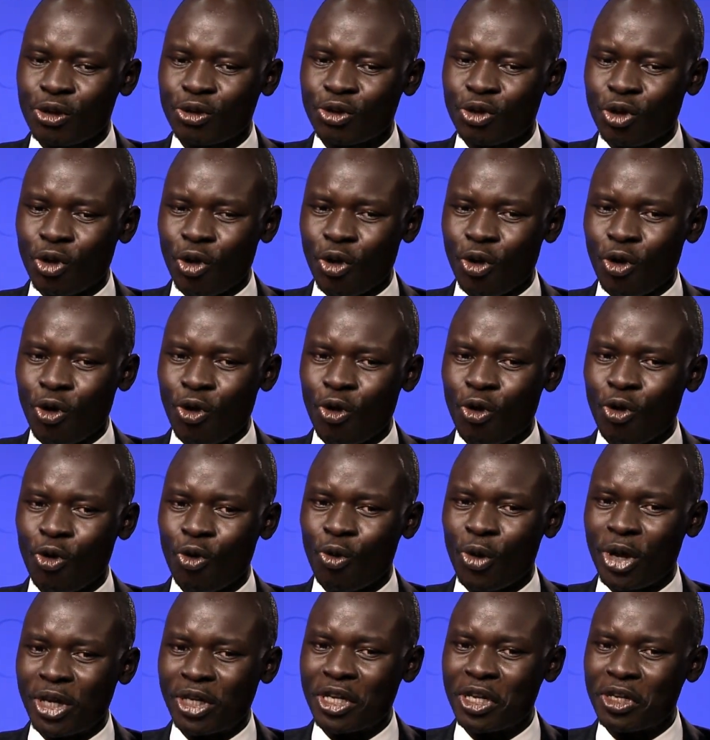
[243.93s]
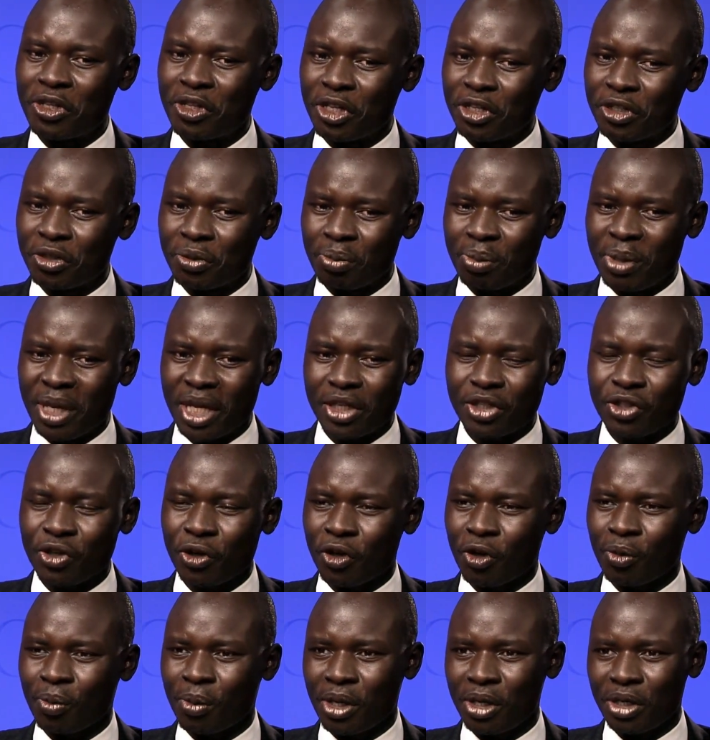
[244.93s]
So we did this big
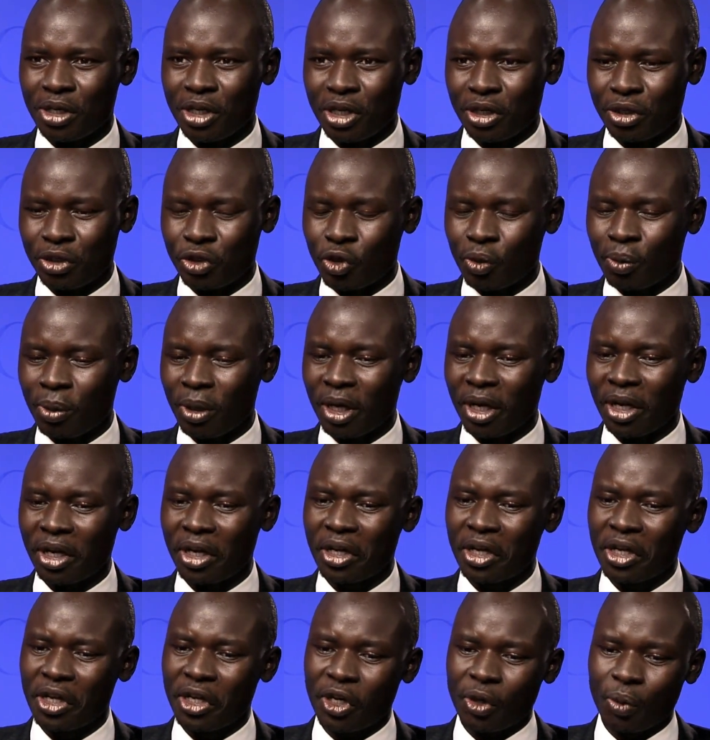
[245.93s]
tournament in Juba,